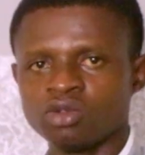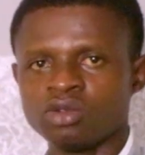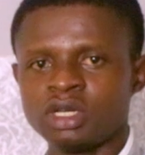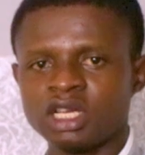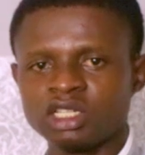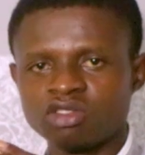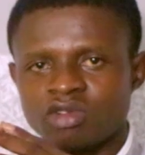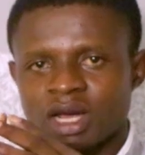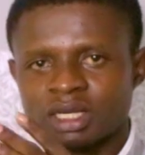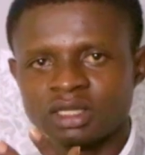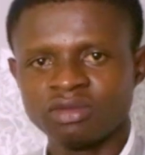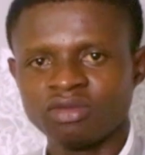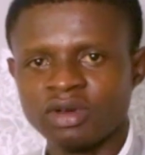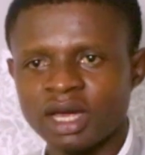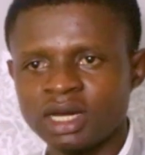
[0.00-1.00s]
So the
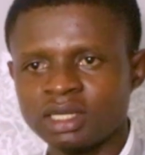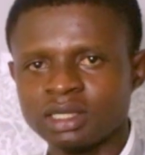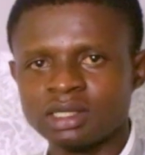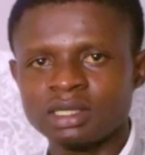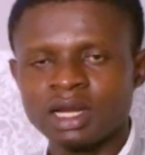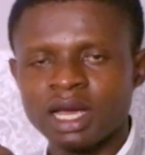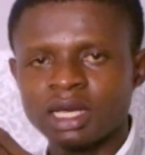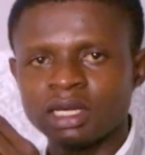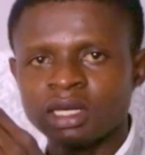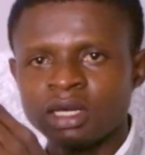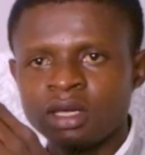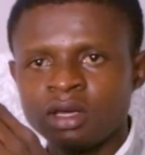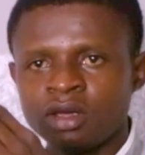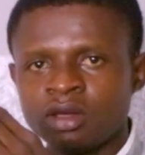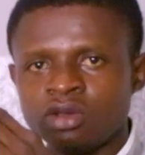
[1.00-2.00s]
stratified is like
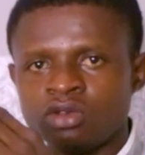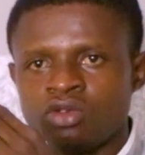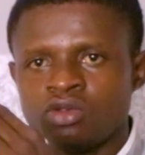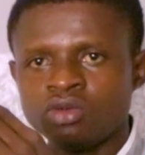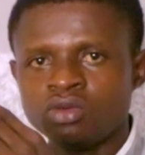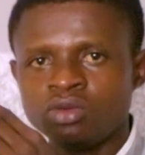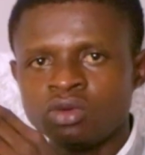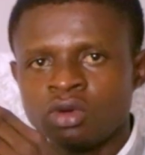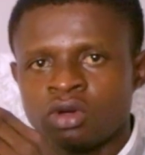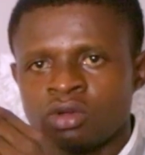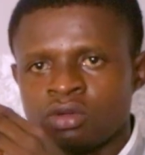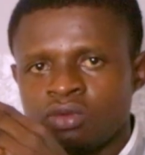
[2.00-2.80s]
you